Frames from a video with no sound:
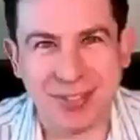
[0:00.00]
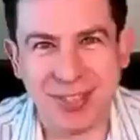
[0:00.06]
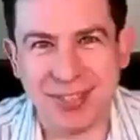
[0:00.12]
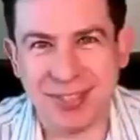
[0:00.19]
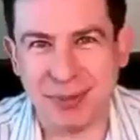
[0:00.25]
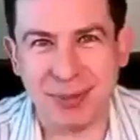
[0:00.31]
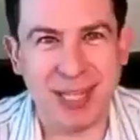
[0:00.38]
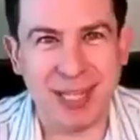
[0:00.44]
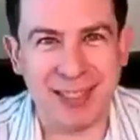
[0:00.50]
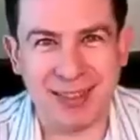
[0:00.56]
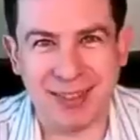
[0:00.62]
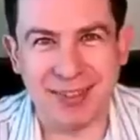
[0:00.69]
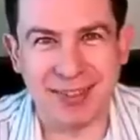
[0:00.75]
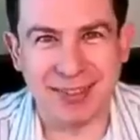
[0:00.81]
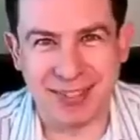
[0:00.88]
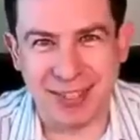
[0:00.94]
and do
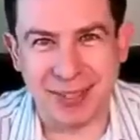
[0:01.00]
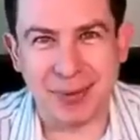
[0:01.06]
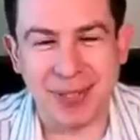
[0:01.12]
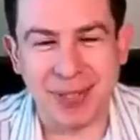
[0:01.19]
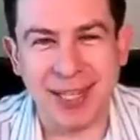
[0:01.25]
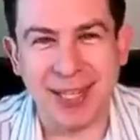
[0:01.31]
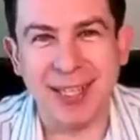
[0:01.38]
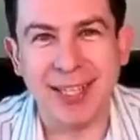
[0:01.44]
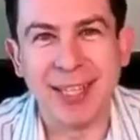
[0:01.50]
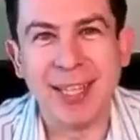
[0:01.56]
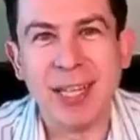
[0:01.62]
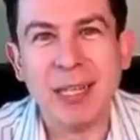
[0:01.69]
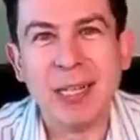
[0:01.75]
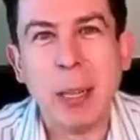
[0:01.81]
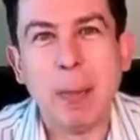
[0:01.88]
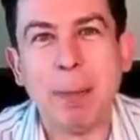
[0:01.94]
catheters, and they're okay.
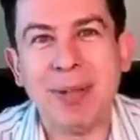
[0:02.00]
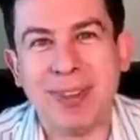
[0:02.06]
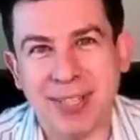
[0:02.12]
But yeah.